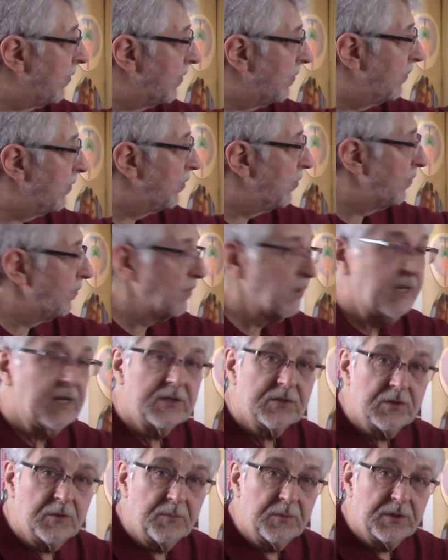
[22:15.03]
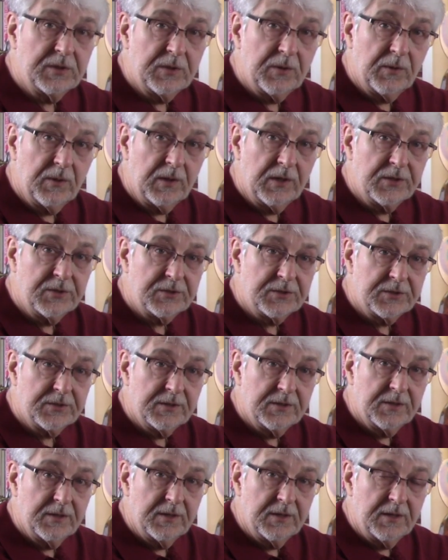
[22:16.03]
of the moon because they're
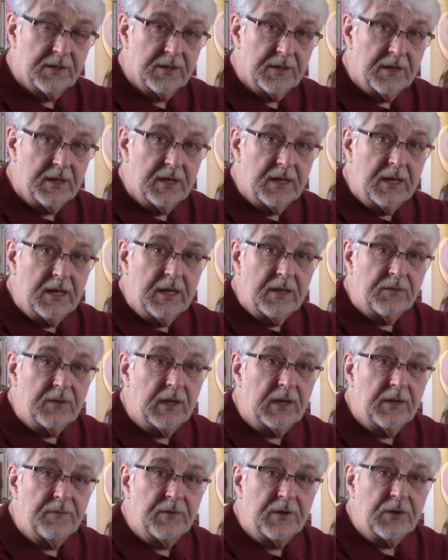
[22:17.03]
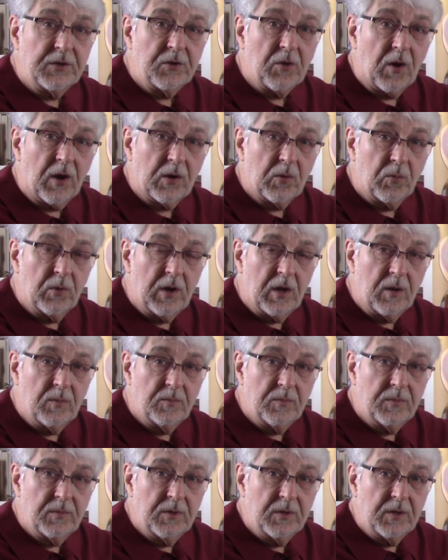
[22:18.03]
materialists. They live in a dark
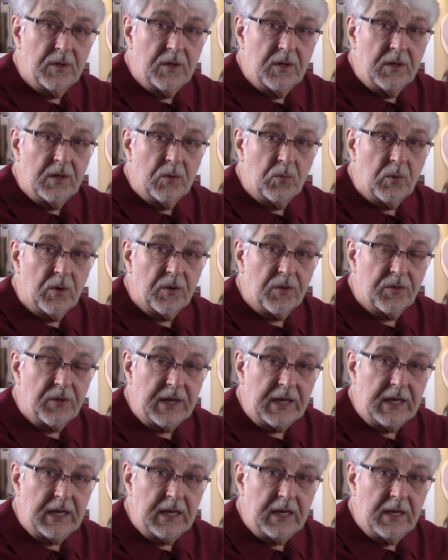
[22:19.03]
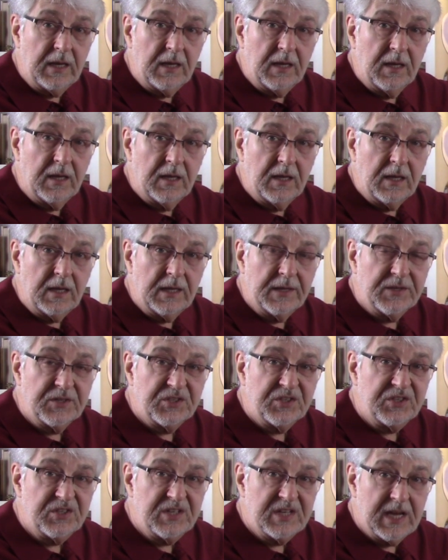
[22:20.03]
realm where thinking
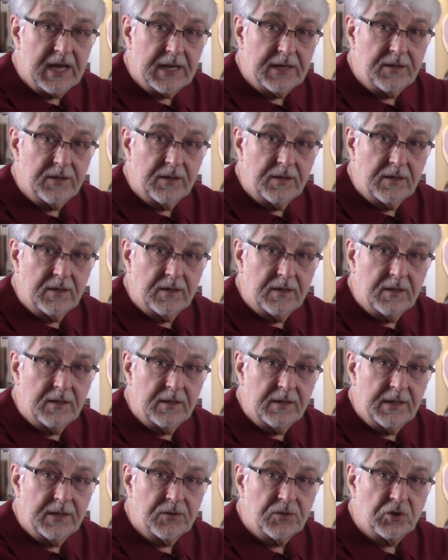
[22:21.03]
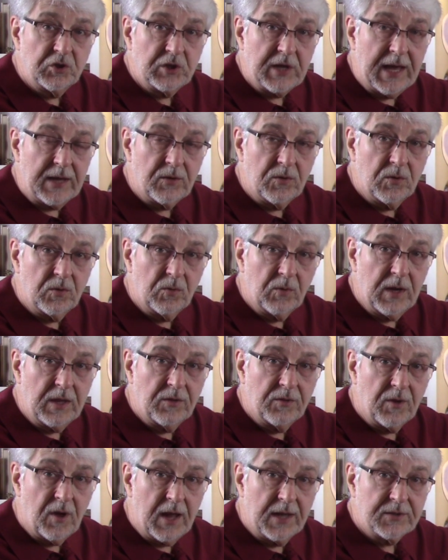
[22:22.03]
is dead. It's shadow gray
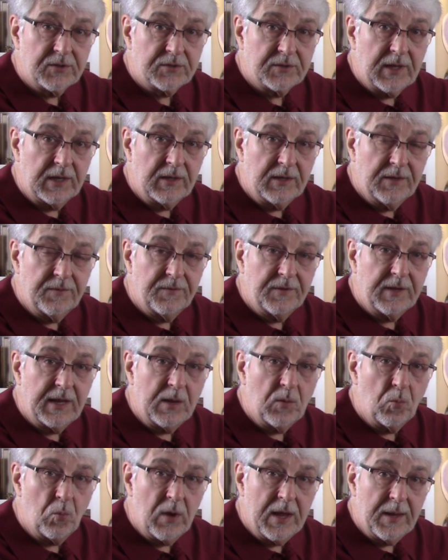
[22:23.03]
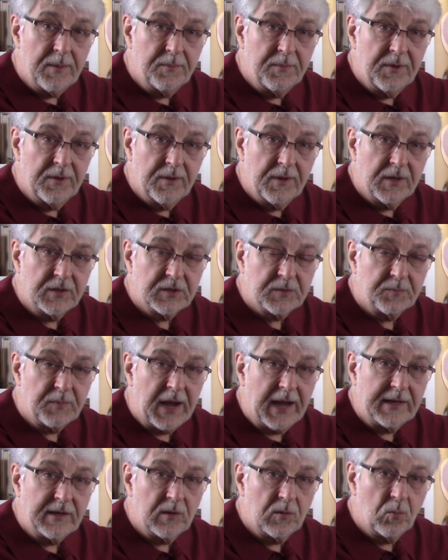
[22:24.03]
thoughts. They live in a web, a
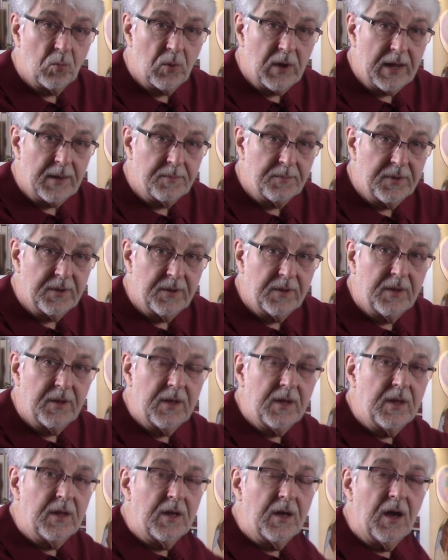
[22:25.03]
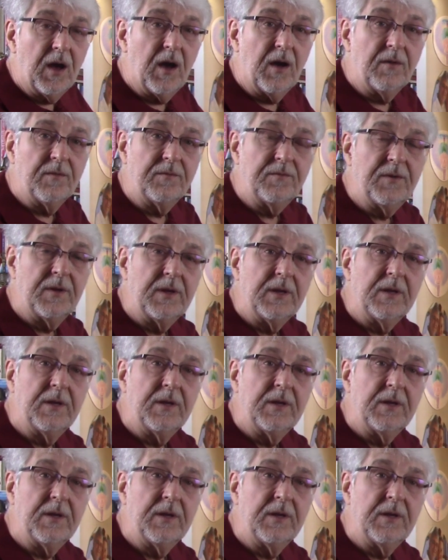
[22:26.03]
spider web of